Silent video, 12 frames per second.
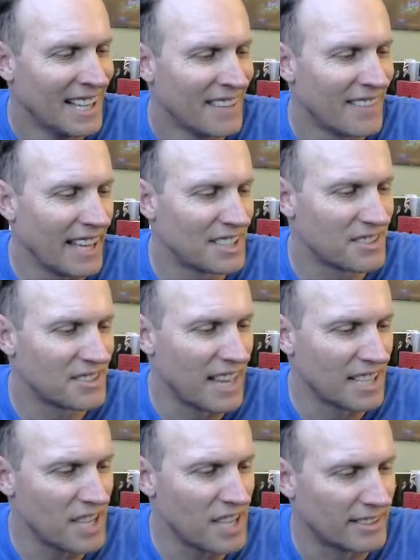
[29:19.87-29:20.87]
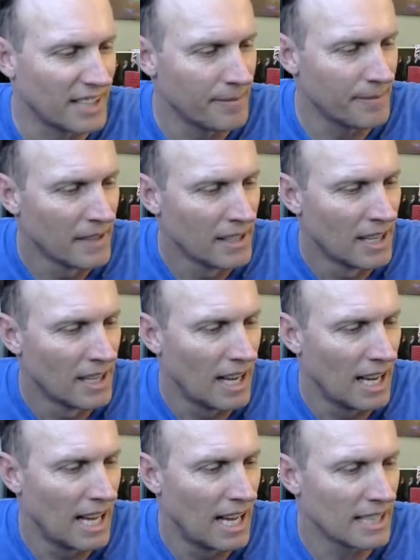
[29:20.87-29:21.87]
Thanks, JC.
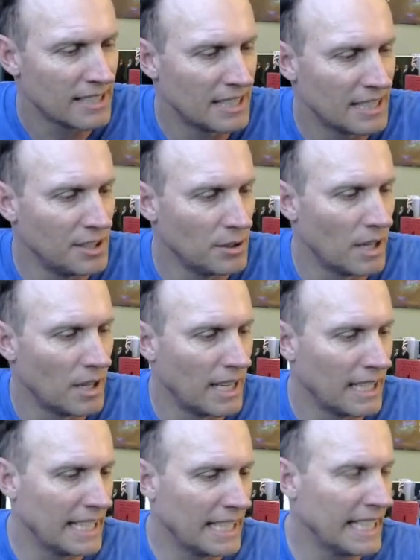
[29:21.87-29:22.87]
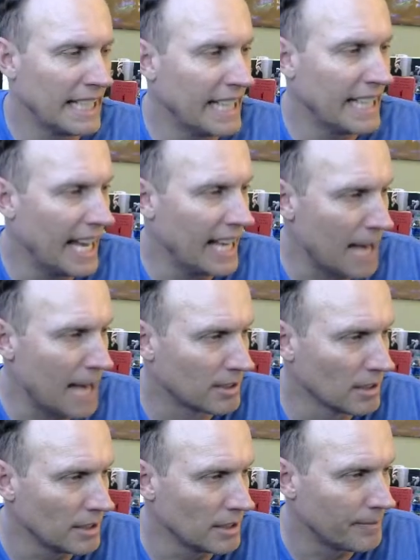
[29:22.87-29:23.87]
Can you do EA?
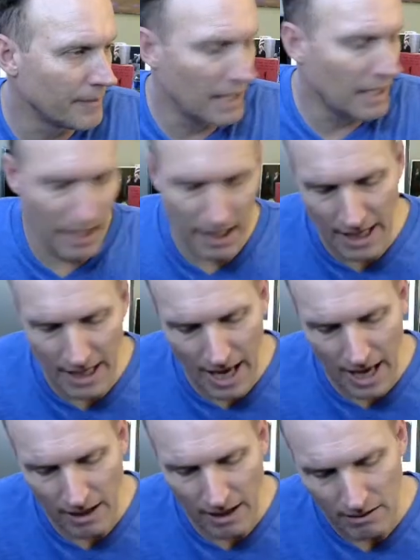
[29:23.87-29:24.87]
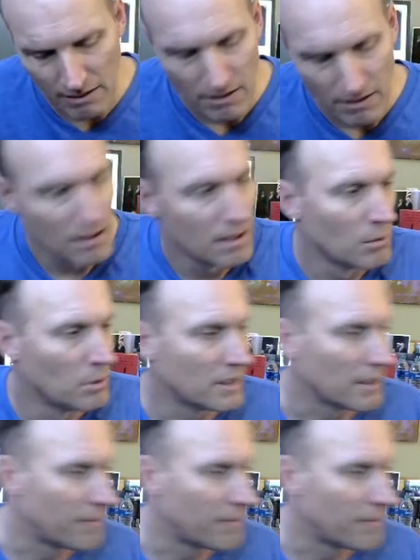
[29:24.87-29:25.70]
Absolutely. EA with the